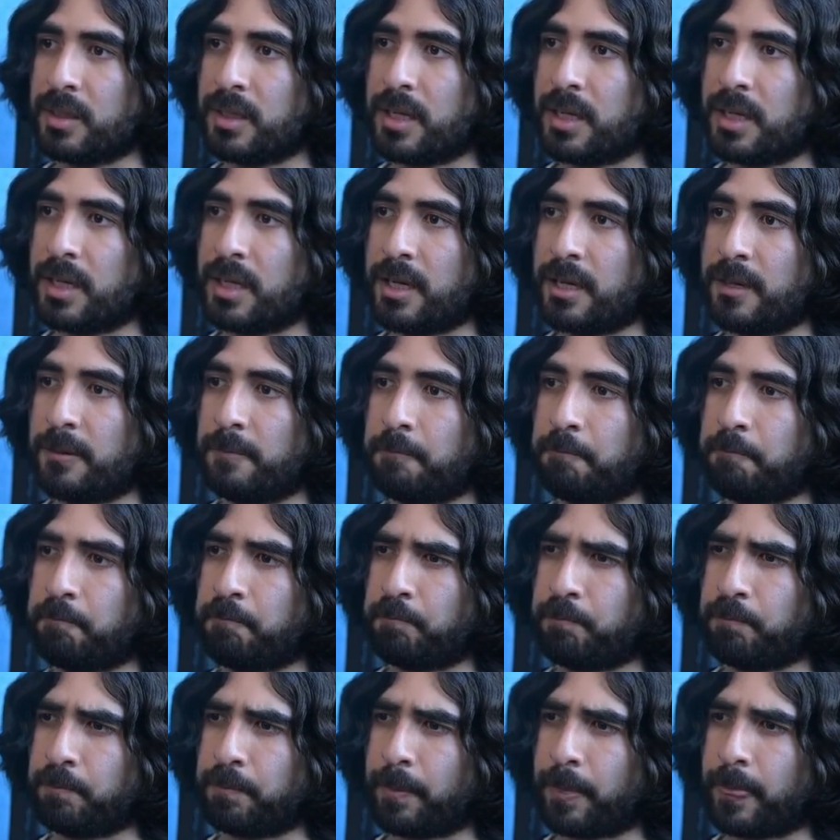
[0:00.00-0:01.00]
Um,
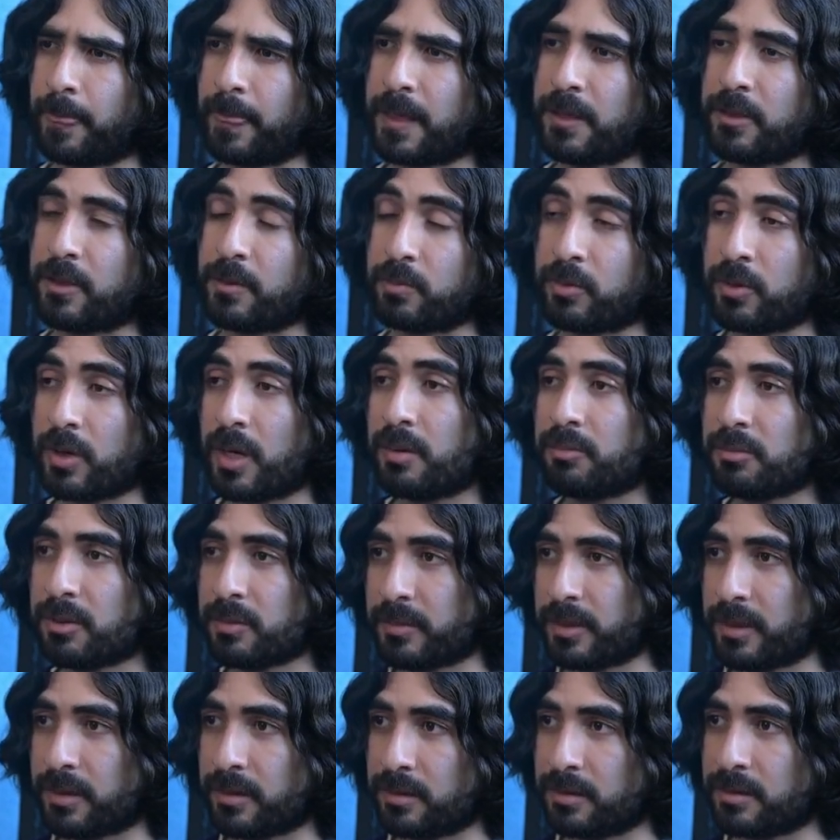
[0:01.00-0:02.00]
the problem
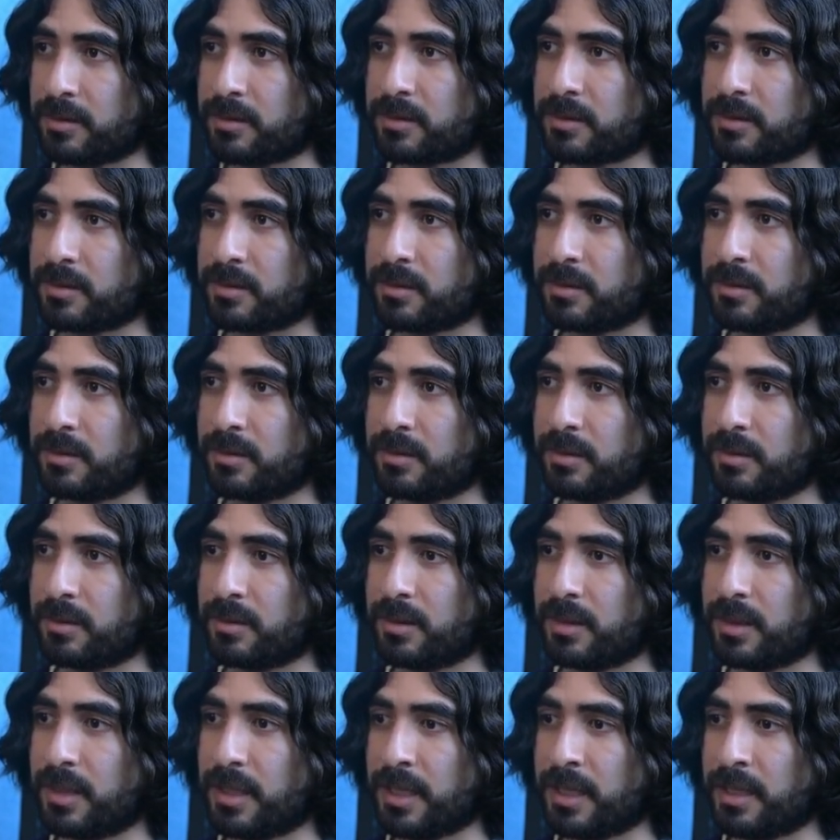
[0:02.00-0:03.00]
is
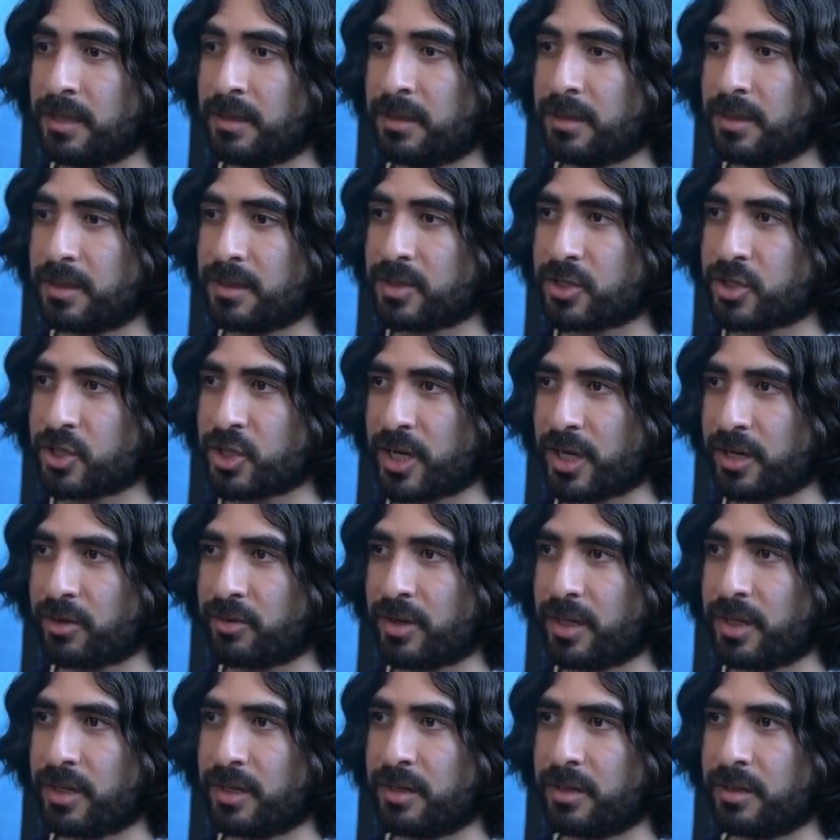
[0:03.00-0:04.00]
in this check
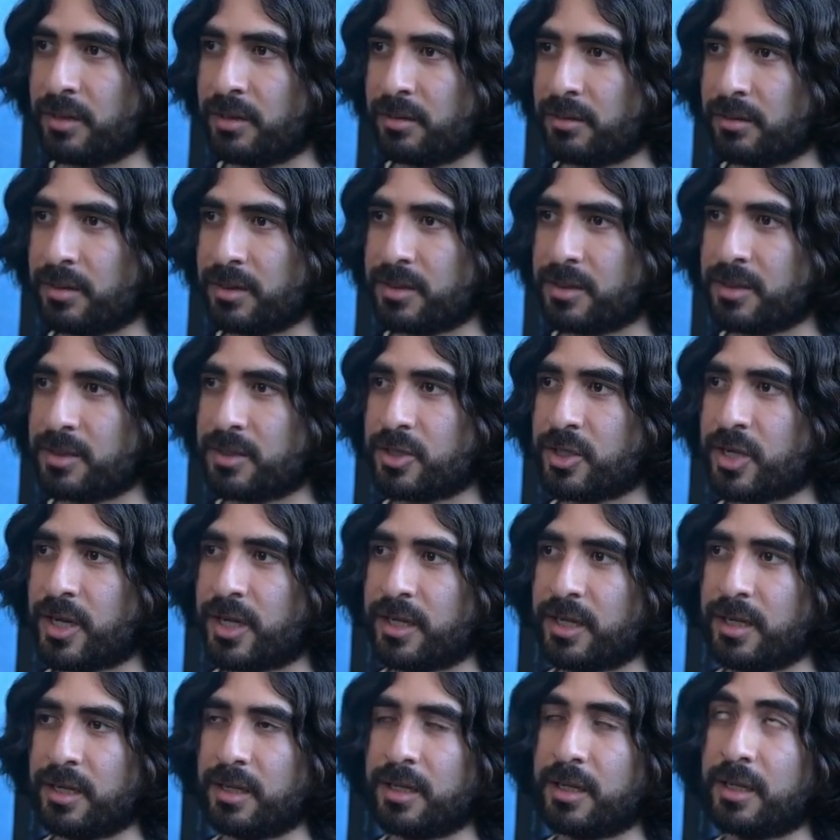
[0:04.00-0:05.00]
right here, this is
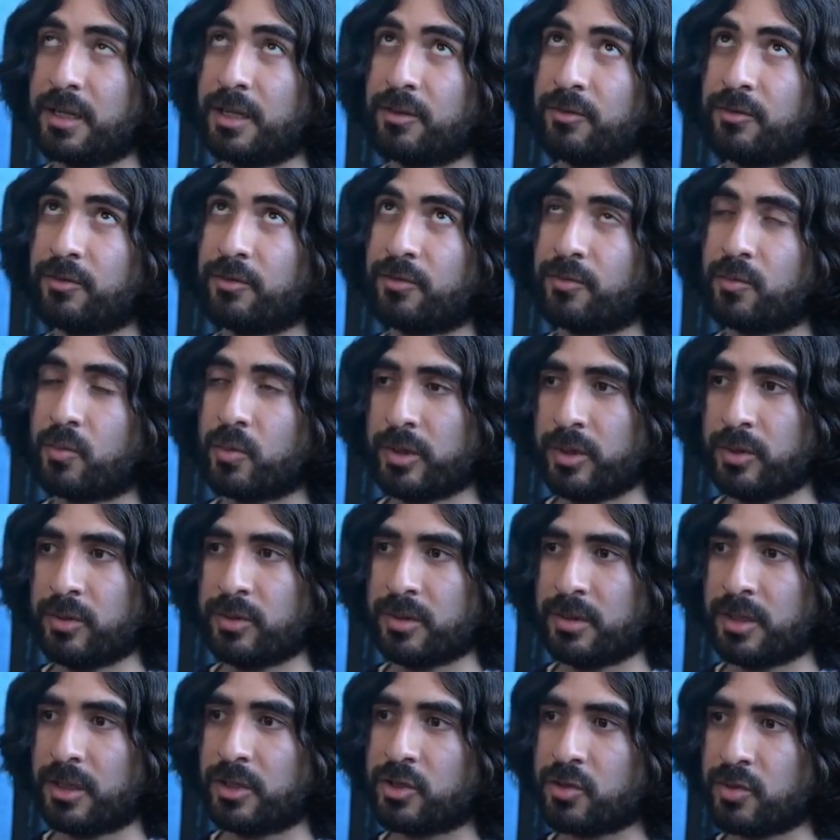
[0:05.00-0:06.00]
checking if we're
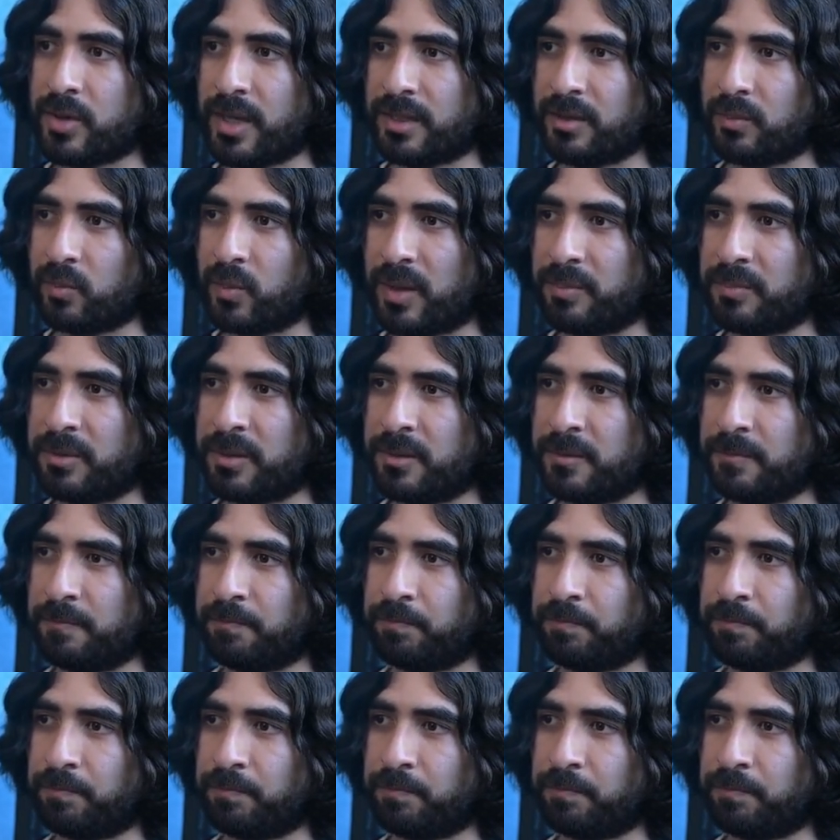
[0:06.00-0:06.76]
using the two-handed weapon.